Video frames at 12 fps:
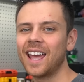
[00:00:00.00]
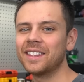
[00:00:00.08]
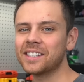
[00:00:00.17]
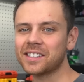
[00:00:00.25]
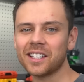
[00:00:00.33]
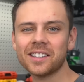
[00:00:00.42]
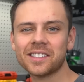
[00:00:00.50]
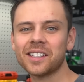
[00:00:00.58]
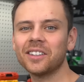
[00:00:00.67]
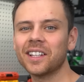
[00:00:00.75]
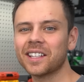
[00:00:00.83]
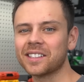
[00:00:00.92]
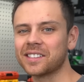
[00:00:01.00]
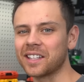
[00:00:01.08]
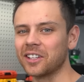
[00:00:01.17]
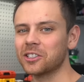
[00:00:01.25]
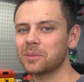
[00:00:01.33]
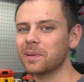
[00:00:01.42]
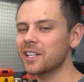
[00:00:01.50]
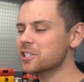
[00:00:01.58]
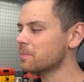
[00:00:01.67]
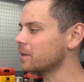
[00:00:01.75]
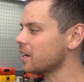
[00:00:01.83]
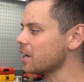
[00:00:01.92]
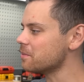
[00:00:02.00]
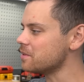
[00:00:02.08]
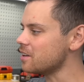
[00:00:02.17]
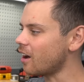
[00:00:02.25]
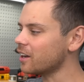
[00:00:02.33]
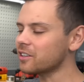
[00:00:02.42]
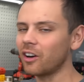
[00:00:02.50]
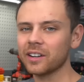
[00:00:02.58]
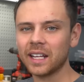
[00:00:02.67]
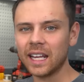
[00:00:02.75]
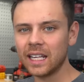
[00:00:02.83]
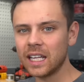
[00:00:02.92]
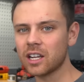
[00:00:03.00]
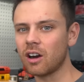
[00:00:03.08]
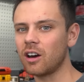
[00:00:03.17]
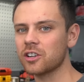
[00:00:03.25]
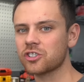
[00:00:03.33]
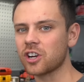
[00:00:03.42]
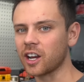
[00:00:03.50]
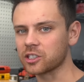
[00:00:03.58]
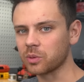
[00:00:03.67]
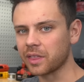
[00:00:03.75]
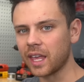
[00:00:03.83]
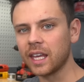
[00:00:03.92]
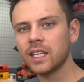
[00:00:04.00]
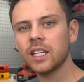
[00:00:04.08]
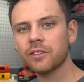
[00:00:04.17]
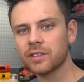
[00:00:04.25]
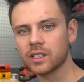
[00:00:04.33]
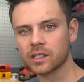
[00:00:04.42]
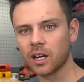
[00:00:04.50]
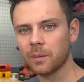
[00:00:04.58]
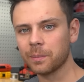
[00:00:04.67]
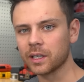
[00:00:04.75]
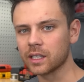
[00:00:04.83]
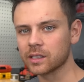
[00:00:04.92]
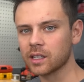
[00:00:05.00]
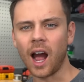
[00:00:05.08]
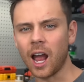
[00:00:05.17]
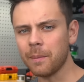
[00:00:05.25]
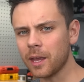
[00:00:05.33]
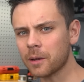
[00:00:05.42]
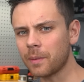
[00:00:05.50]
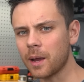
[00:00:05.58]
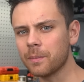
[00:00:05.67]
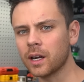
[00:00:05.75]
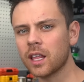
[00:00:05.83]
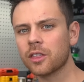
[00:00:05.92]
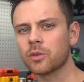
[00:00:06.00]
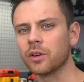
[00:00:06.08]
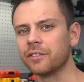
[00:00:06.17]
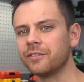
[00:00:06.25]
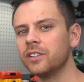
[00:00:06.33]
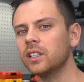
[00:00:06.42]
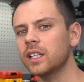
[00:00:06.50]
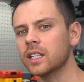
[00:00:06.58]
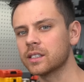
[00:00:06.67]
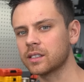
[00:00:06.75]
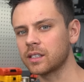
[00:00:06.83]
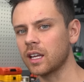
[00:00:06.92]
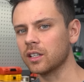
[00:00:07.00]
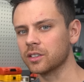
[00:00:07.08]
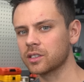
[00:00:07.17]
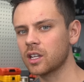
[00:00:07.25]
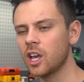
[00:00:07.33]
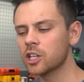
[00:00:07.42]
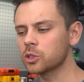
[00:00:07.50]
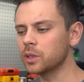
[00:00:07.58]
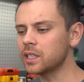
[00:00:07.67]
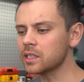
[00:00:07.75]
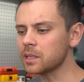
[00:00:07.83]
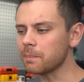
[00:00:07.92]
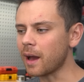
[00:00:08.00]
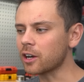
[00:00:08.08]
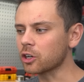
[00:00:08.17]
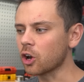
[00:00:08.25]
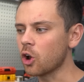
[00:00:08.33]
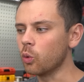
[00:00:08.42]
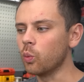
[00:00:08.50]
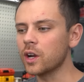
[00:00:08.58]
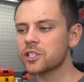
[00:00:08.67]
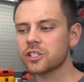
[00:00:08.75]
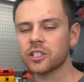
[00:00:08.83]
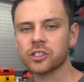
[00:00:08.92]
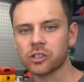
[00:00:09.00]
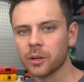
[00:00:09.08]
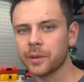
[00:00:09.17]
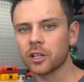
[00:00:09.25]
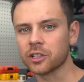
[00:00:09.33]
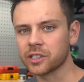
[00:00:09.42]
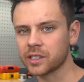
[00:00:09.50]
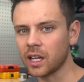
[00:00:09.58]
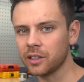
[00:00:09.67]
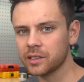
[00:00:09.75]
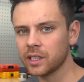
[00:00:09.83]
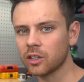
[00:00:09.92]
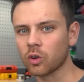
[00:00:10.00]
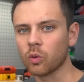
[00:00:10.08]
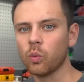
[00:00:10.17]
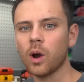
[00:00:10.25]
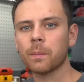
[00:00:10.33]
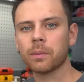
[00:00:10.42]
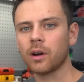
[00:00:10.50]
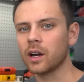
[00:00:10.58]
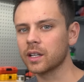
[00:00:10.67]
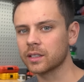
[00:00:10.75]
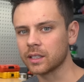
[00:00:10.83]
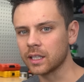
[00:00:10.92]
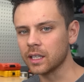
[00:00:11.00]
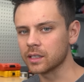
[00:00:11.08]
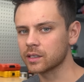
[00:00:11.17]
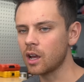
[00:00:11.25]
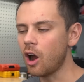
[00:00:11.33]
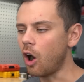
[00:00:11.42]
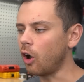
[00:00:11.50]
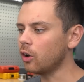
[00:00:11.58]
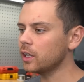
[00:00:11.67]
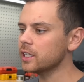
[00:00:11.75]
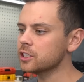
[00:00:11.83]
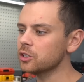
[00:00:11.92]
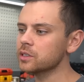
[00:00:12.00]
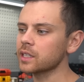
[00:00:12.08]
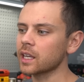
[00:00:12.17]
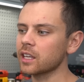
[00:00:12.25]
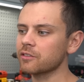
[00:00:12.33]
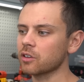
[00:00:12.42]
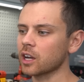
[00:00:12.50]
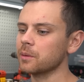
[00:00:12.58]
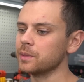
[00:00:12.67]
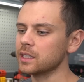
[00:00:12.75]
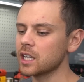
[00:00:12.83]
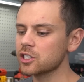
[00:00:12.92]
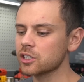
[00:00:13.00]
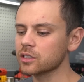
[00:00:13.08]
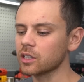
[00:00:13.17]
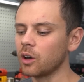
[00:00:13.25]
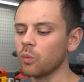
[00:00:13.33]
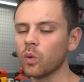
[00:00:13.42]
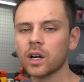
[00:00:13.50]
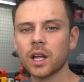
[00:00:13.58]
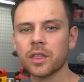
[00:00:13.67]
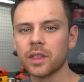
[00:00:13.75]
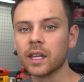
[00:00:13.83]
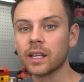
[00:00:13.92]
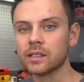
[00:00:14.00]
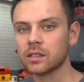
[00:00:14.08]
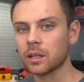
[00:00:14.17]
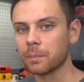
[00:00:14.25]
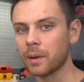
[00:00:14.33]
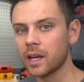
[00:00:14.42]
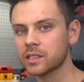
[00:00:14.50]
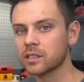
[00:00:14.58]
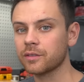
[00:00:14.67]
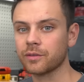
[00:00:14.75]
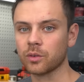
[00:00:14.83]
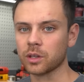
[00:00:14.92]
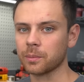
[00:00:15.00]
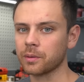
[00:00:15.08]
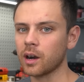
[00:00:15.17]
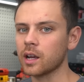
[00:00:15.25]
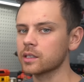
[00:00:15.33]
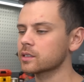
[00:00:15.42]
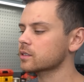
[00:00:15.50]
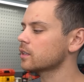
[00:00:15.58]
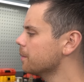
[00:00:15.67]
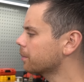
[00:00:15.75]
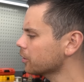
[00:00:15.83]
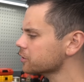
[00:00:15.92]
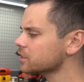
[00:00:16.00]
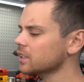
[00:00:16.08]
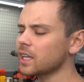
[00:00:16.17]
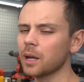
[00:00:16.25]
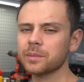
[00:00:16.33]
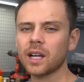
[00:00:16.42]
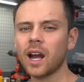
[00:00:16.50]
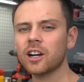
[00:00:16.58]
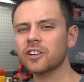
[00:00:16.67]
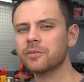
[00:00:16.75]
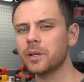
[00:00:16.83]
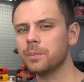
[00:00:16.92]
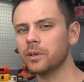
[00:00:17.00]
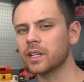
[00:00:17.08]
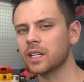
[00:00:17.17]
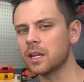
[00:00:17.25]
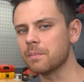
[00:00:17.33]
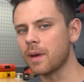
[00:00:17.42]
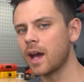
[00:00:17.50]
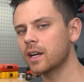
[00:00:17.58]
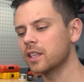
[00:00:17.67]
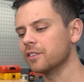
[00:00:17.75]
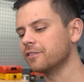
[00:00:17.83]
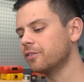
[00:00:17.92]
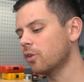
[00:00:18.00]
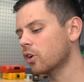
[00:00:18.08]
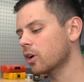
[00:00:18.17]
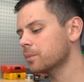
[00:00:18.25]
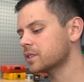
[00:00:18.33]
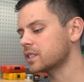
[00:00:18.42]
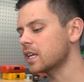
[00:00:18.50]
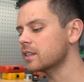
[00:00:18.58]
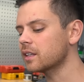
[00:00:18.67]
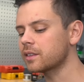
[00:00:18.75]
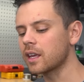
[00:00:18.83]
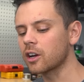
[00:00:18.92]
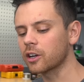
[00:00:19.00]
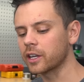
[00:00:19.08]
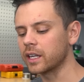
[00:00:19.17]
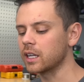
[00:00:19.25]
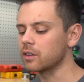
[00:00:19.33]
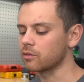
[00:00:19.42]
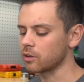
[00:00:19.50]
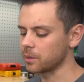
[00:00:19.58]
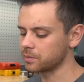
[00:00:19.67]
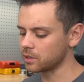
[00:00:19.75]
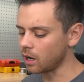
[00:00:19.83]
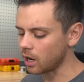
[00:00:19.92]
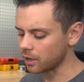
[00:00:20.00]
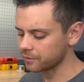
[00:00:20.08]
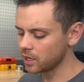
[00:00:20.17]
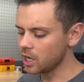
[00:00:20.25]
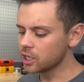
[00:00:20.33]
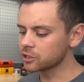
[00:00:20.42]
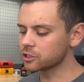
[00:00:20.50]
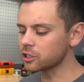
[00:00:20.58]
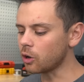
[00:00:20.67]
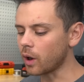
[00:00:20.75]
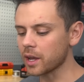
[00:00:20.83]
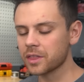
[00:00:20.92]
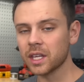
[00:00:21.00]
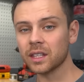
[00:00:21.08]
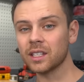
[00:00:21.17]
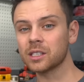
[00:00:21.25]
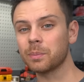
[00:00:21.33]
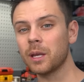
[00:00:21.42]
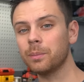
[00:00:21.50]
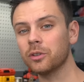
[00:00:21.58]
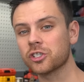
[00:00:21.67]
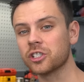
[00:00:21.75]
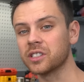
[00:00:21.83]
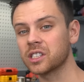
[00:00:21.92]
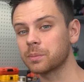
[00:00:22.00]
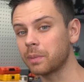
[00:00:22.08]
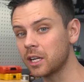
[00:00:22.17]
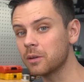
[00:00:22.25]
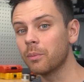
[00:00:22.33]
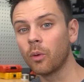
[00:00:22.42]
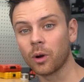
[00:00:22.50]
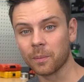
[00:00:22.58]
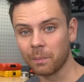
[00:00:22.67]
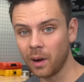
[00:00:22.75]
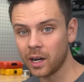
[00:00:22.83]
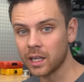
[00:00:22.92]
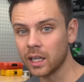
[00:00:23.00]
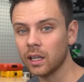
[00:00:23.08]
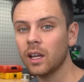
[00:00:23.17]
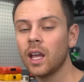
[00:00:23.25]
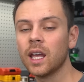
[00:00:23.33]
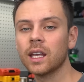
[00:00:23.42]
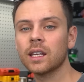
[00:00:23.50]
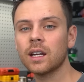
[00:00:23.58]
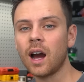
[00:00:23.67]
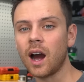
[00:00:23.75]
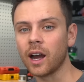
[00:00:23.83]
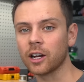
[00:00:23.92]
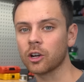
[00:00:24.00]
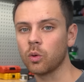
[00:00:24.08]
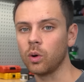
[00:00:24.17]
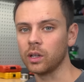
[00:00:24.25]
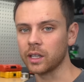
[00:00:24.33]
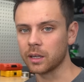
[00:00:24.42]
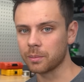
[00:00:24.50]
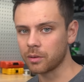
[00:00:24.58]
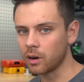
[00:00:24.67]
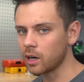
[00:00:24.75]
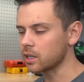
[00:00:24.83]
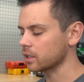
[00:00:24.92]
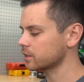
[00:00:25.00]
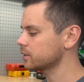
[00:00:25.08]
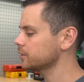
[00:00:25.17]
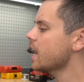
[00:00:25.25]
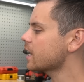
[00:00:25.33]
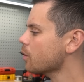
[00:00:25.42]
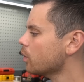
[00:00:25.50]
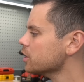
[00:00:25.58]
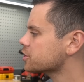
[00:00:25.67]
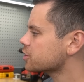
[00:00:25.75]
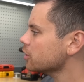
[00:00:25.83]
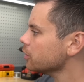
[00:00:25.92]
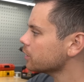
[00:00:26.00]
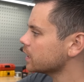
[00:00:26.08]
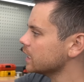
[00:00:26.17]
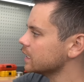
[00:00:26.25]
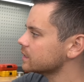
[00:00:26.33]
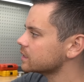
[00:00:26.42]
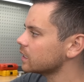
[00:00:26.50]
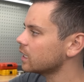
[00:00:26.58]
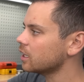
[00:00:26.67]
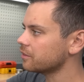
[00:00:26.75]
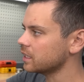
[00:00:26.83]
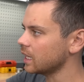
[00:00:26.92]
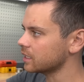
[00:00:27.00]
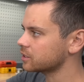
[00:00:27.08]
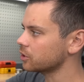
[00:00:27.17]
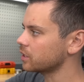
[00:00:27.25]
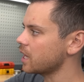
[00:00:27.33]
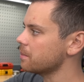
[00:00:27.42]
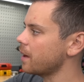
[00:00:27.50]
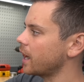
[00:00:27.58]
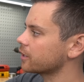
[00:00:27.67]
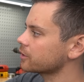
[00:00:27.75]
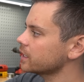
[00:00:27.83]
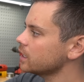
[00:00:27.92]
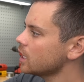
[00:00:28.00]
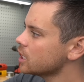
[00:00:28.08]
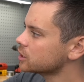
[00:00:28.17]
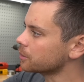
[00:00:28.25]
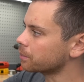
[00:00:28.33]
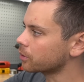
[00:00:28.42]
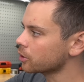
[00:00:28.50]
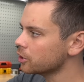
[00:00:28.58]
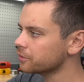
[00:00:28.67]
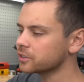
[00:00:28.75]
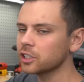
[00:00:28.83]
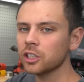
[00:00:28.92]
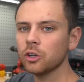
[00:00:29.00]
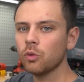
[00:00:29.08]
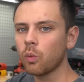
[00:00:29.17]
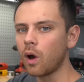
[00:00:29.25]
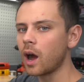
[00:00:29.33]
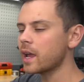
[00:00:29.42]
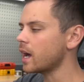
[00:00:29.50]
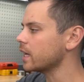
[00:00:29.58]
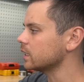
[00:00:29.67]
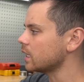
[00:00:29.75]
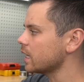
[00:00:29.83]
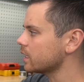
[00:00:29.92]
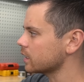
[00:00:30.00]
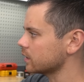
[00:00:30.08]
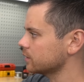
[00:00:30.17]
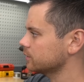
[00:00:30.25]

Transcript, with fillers: And this does sound like a sales pitch, but I am not on any contracts with any of these companies. I make my money through affiliate sales, so it doesn't matter which distributor sells it or what product it is. All I do is I give recommendations on what I think is the best for the price. And personally, I'm tired of people getting mad in the forums saying that they are getting ripped off. So I think these people should spend more money and get a higher quality product. And I want to show you the inside of the SOK battery to prove to you why I like it